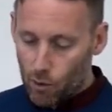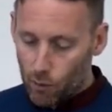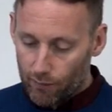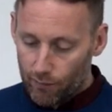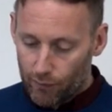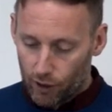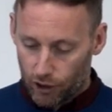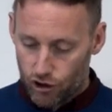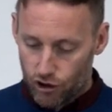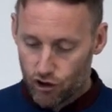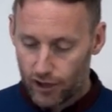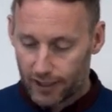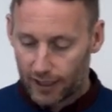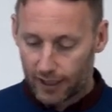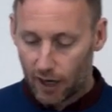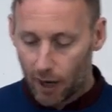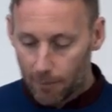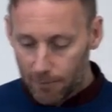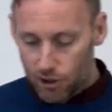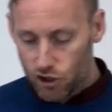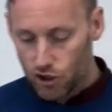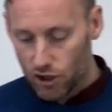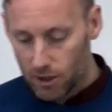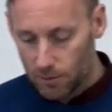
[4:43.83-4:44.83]
We've got
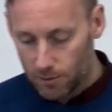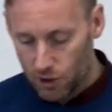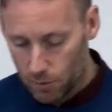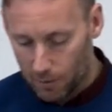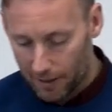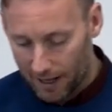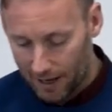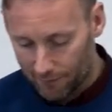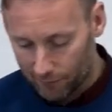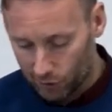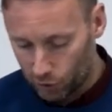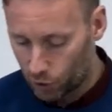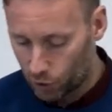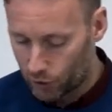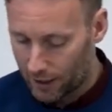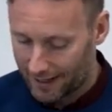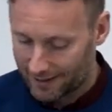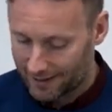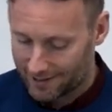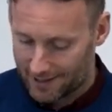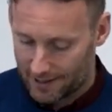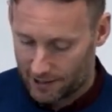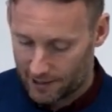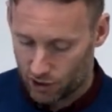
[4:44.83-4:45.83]
trigonometry, which we'll have a look
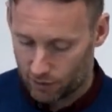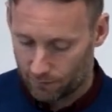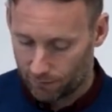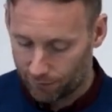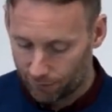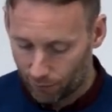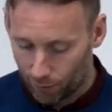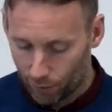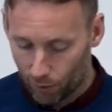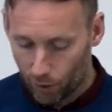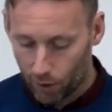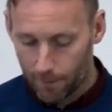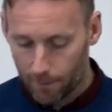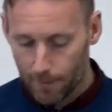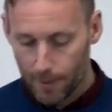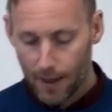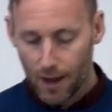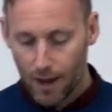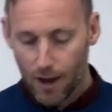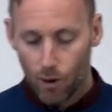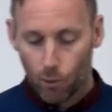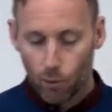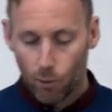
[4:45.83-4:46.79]
at in session 4.